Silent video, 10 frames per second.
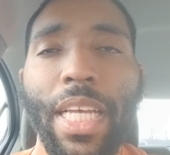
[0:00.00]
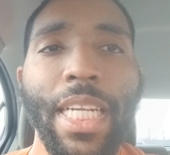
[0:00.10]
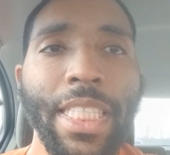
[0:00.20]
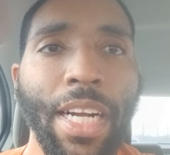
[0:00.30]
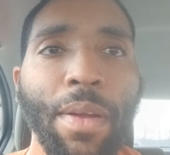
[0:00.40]

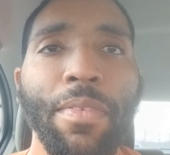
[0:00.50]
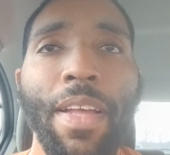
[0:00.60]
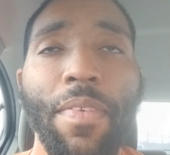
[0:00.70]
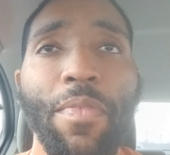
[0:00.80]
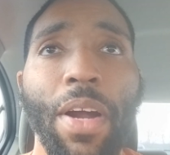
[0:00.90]
That's very,
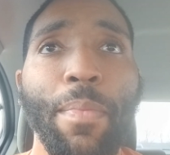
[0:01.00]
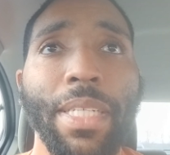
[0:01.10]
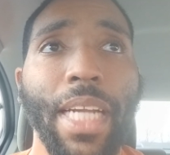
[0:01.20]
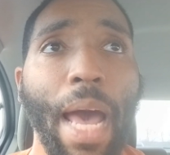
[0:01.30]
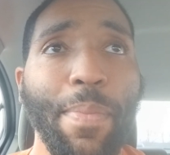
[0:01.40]
definitely very
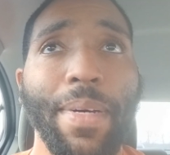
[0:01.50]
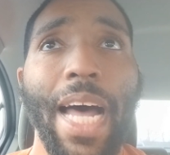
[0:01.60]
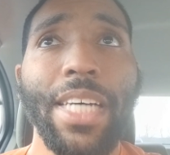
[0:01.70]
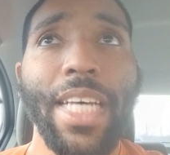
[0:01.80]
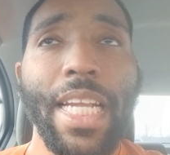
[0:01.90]
much could happen. But
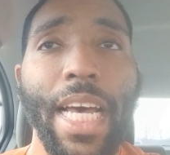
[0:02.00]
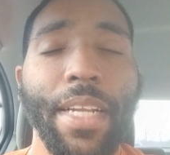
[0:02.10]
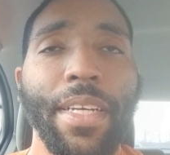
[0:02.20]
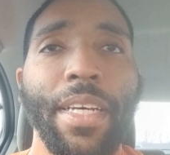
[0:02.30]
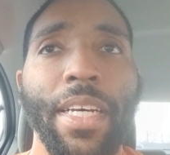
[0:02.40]
outside
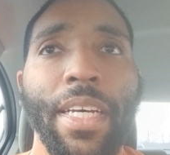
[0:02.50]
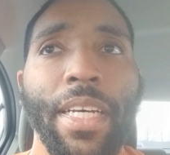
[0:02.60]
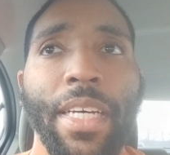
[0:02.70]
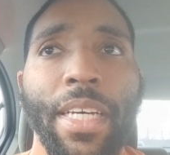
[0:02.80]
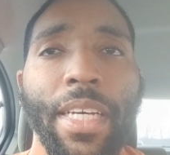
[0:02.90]
that,
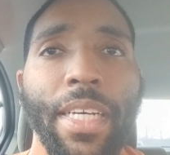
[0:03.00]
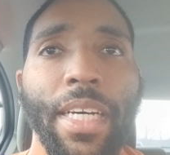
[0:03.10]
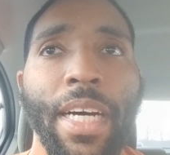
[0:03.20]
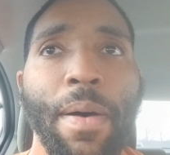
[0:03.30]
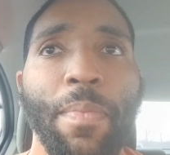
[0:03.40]

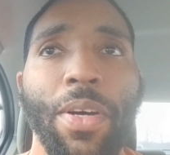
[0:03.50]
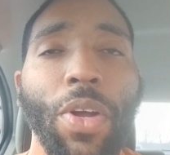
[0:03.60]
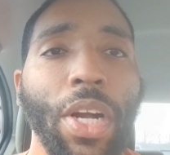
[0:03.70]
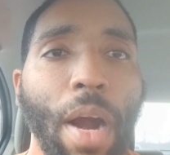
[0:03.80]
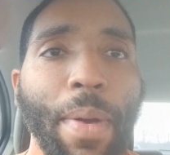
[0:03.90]
um,
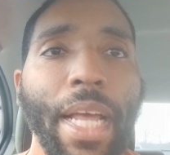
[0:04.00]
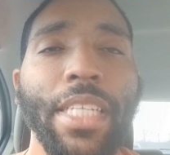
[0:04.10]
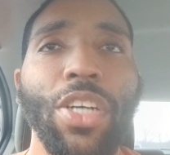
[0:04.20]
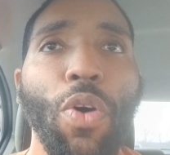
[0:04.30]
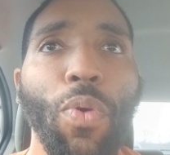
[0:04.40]
Cody Garbrandt
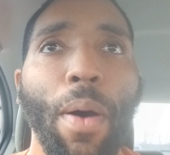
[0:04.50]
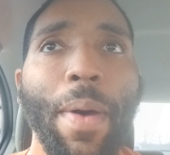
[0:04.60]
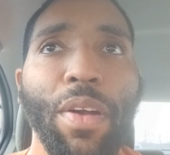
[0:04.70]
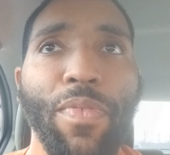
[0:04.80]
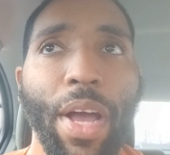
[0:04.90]
is the overall
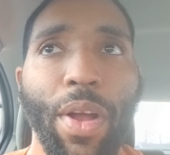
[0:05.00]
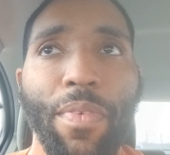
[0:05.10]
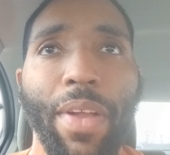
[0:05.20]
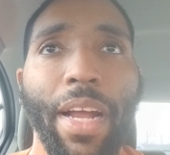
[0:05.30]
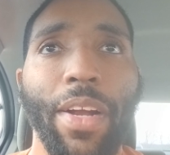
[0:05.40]
better fighter.
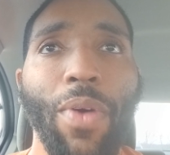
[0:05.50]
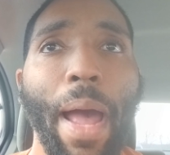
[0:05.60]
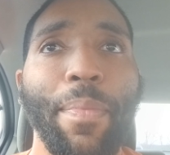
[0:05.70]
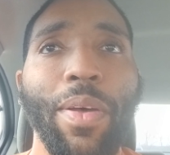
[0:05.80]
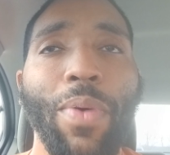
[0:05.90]
I feel like
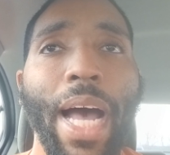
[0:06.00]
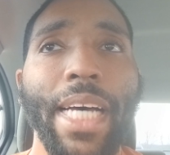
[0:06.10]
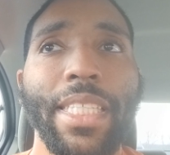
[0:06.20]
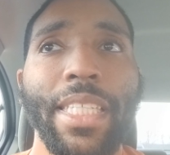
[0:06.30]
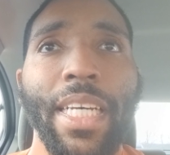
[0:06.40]
grappling
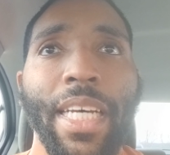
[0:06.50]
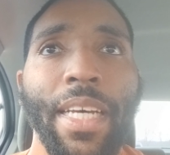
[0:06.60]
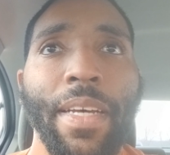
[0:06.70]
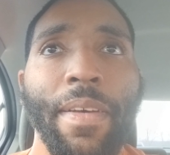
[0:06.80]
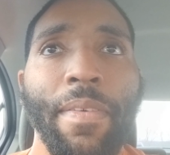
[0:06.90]
wise,
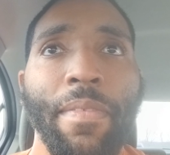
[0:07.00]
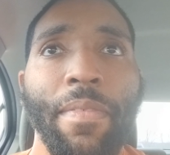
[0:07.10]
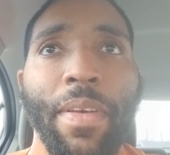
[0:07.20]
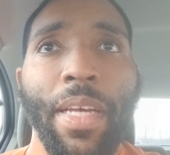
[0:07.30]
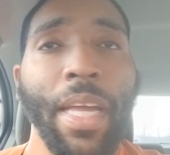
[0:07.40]

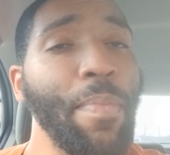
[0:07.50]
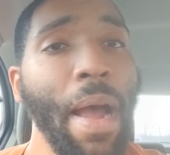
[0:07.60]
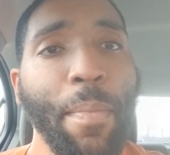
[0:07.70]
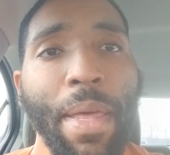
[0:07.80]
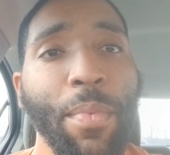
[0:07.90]
he could
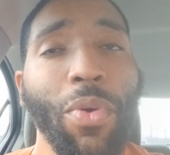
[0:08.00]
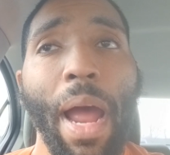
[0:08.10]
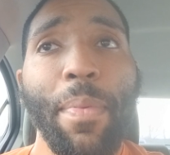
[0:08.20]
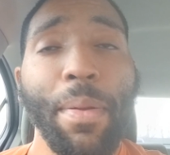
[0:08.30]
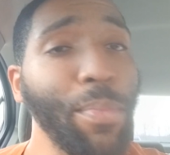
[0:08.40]
probably beat him
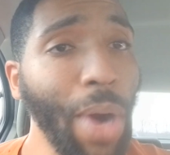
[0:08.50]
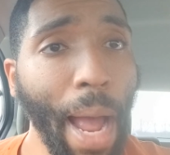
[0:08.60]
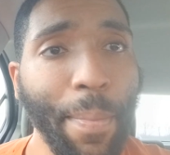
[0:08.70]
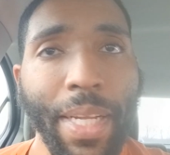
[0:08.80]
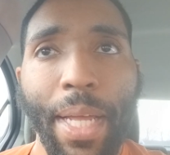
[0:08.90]
grappling,
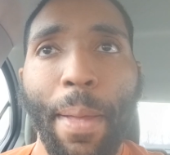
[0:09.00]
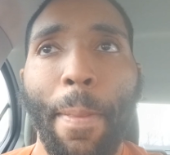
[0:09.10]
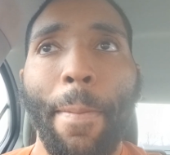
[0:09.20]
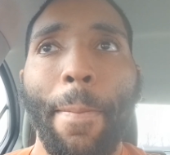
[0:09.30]
probably.